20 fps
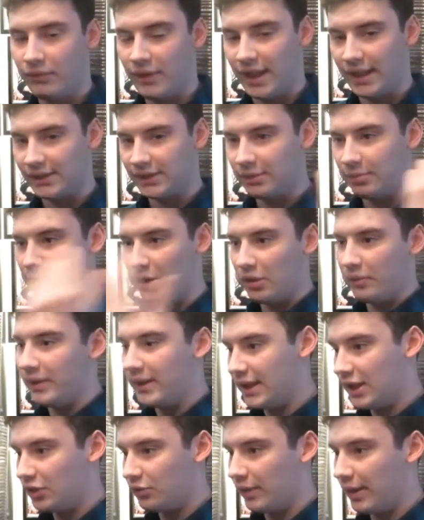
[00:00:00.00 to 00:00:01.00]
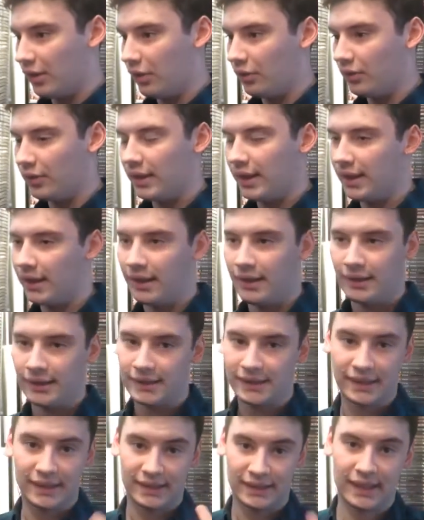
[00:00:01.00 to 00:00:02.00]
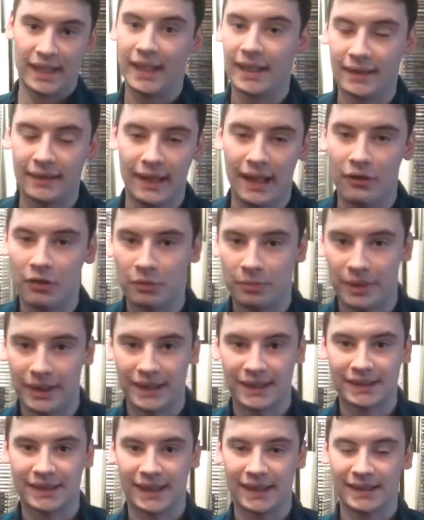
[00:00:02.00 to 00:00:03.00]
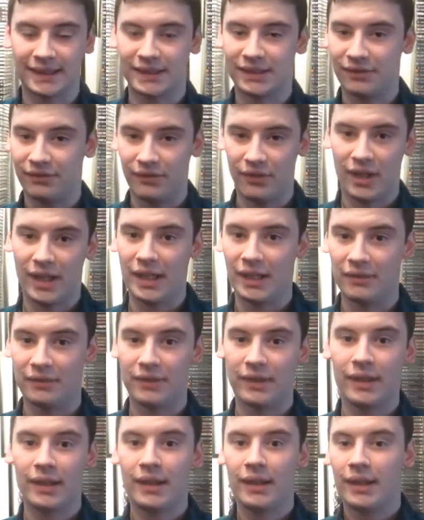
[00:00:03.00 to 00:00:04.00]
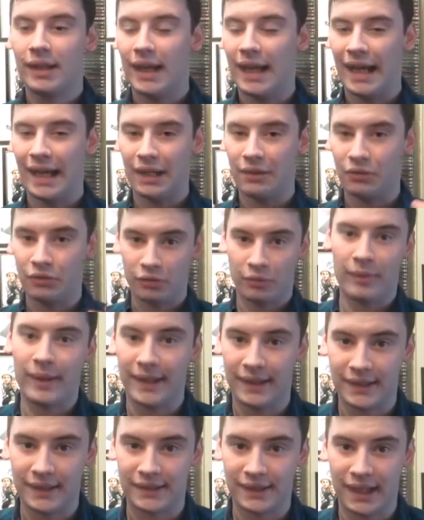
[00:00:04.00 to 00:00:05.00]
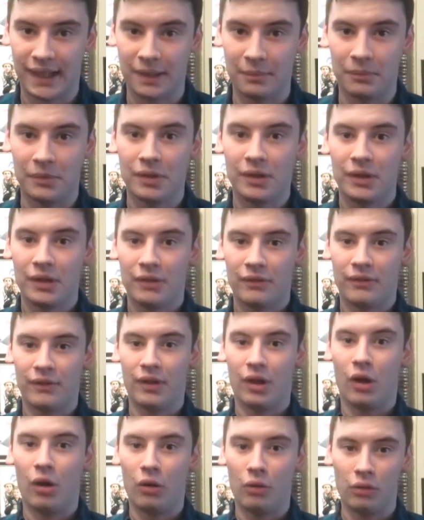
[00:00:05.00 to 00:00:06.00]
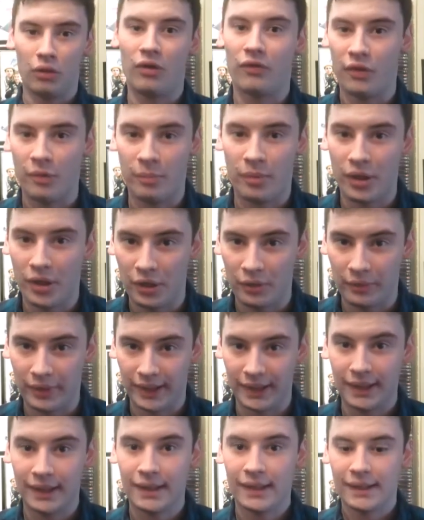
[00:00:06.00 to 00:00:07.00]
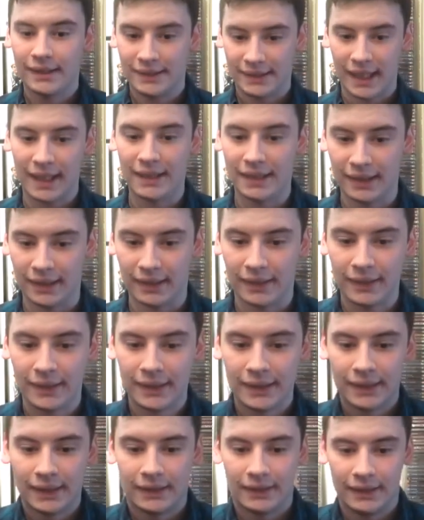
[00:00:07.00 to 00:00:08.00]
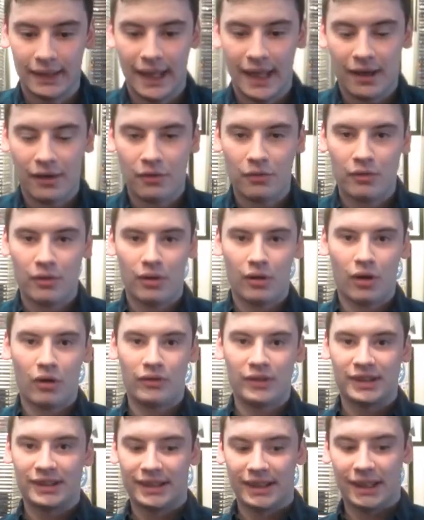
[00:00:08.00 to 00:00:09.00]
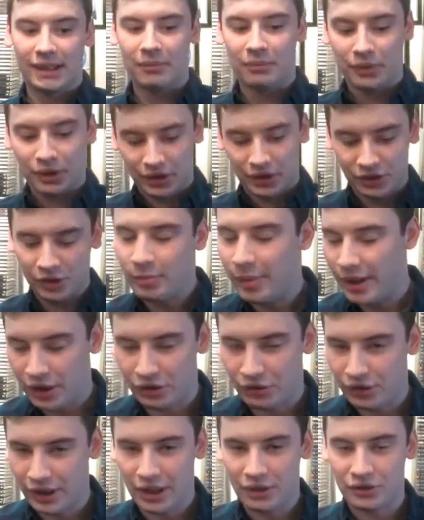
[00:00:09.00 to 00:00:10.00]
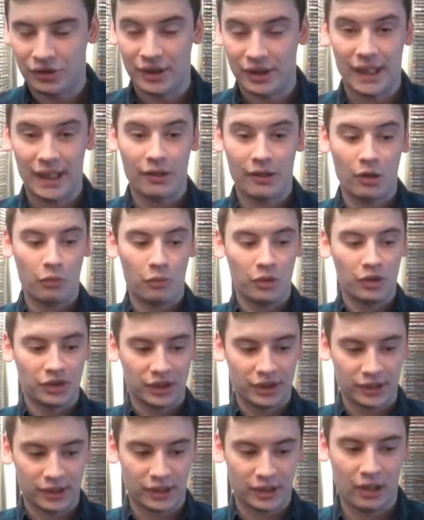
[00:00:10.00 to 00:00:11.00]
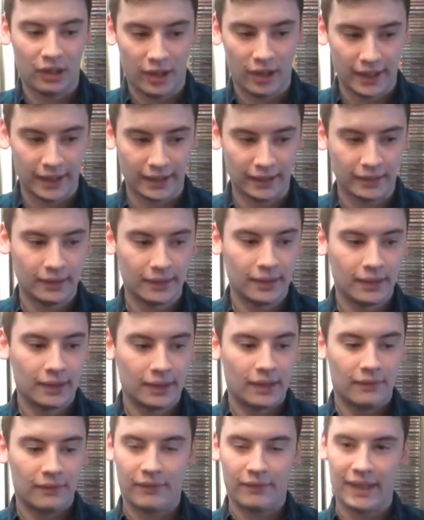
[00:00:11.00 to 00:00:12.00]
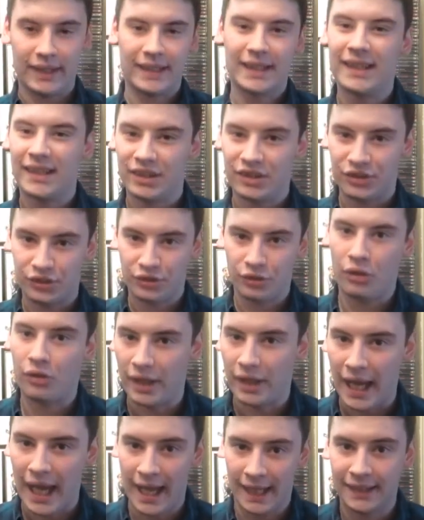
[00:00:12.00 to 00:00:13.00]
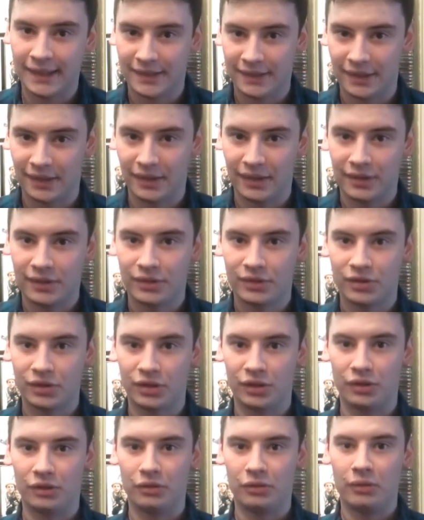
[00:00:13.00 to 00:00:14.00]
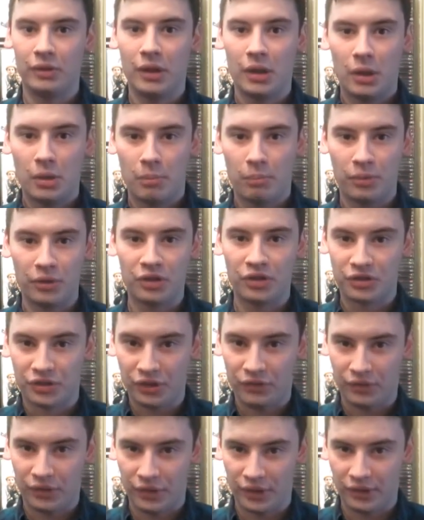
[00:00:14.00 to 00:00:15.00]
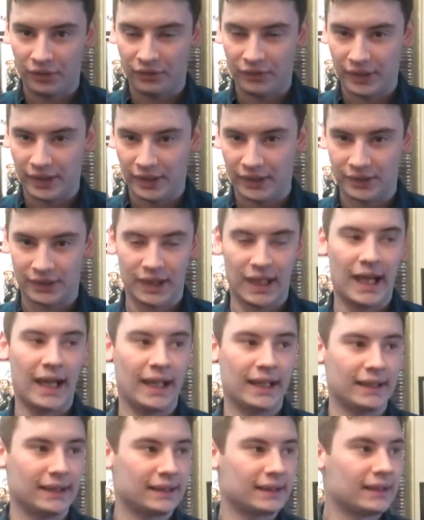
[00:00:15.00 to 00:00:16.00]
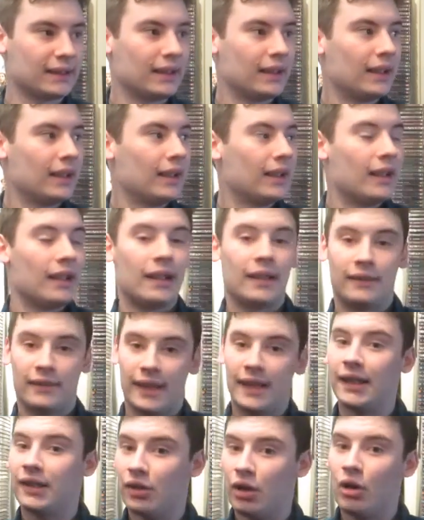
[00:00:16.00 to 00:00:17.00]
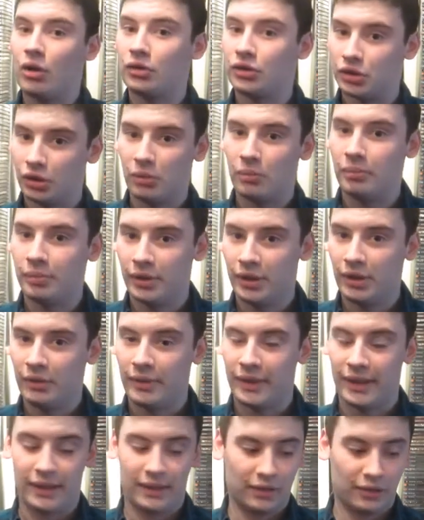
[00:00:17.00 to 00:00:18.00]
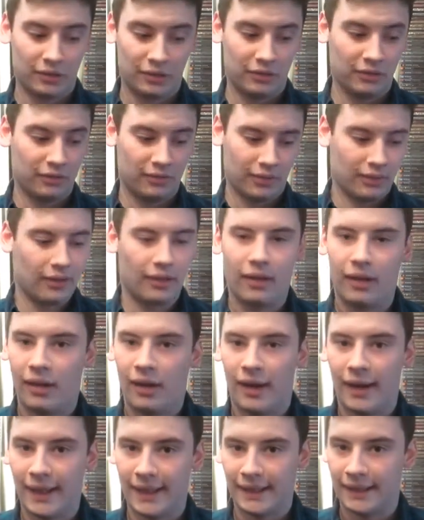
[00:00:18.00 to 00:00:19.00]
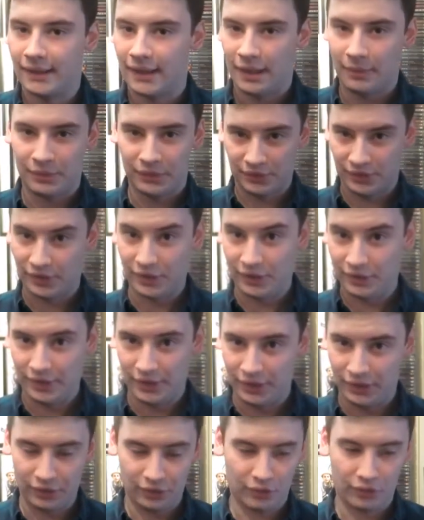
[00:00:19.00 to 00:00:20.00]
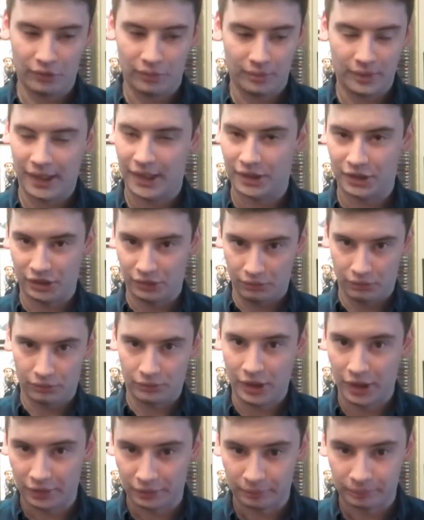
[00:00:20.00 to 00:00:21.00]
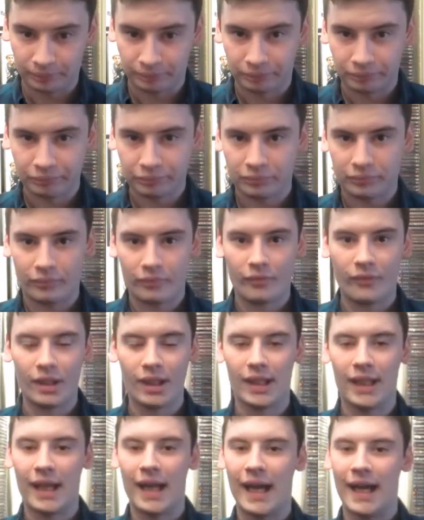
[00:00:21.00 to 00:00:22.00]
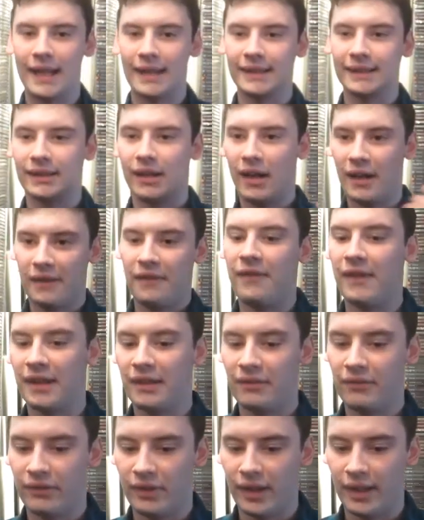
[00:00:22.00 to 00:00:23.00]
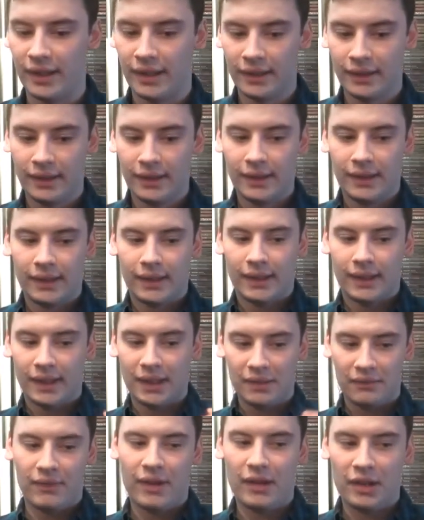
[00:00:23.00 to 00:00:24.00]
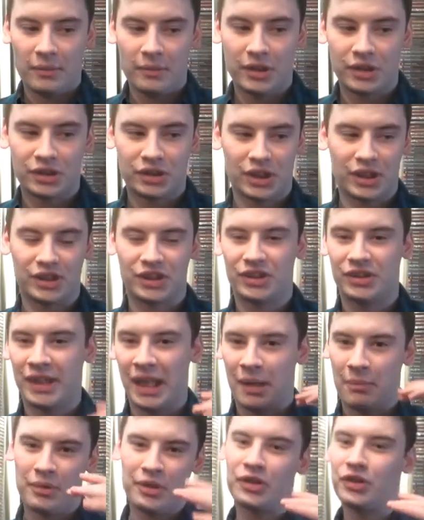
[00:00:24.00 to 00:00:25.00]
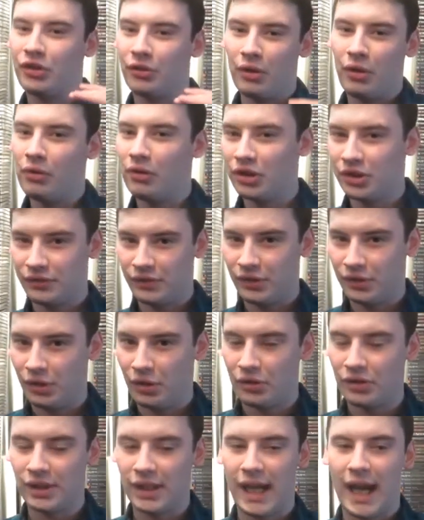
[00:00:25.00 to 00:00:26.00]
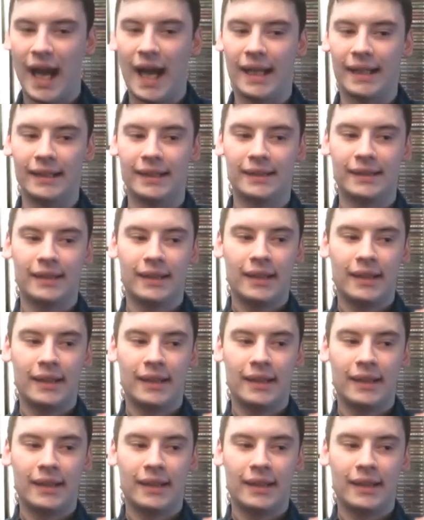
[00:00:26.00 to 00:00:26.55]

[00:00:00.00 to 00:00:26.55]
as the Pertwee years went on uh, in season 8 that would be extended to 5 and it would remain the same for the whole of the Pertwee tenure. Now, obviously, because the Patrick Troughton era was in decline, they needed a strong actor to boost the viewing figures, and they got Jon Pertwee, who I absolutely adore, as you all know. And I think that he very much established the role as the Doctor and